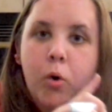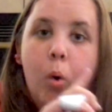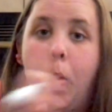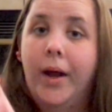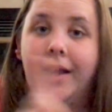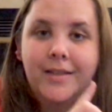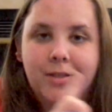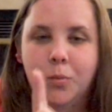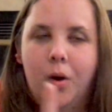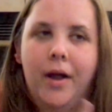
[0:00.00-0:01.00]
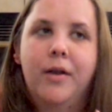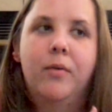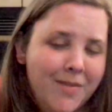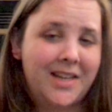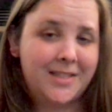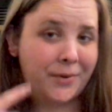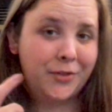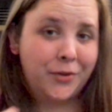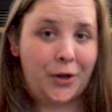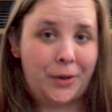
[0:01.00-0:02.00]
quickest one is about
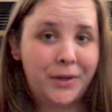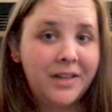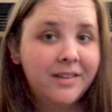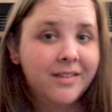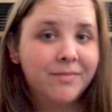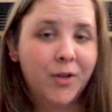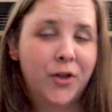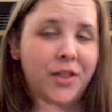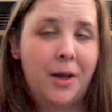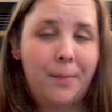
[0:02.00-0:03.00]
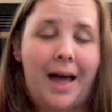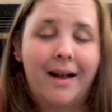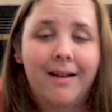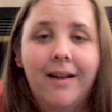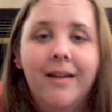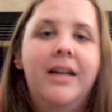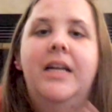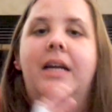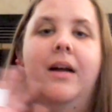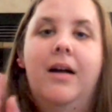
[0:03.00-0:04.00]
the llama or the alpaca.
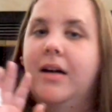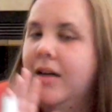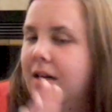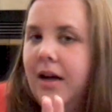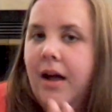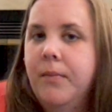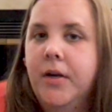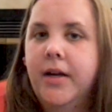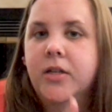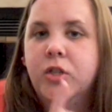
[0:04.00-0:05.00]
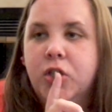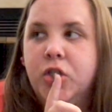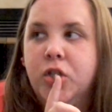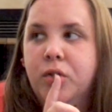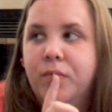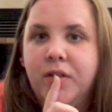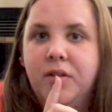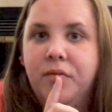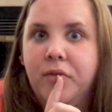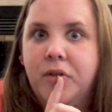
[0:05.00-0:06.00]
I'm not actually sure of the
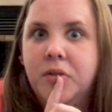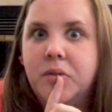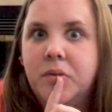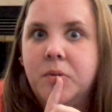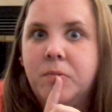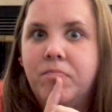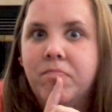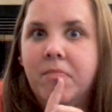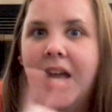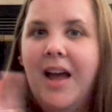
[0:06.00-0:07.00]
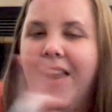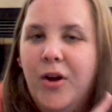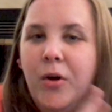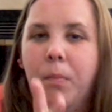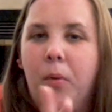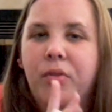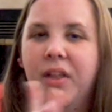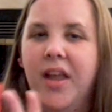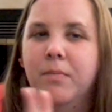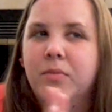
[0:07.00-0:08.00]
difference. I heard both
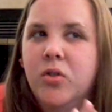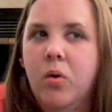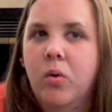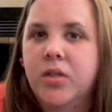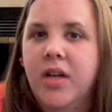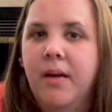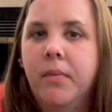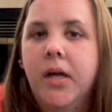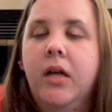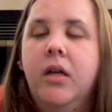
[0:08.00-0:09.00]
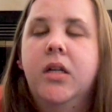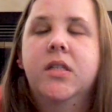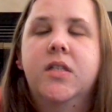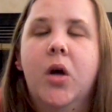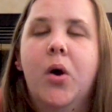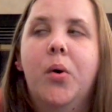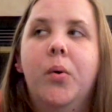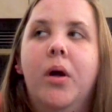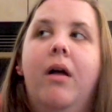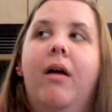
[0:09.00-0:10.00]
names the whole time.
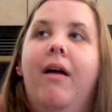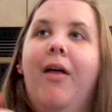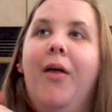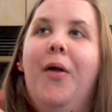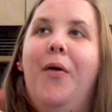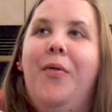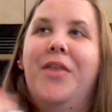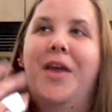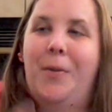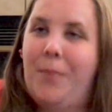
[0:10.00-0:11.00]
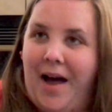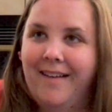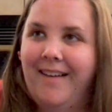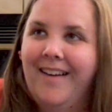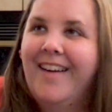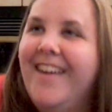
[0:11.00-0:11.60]
So the alpaca,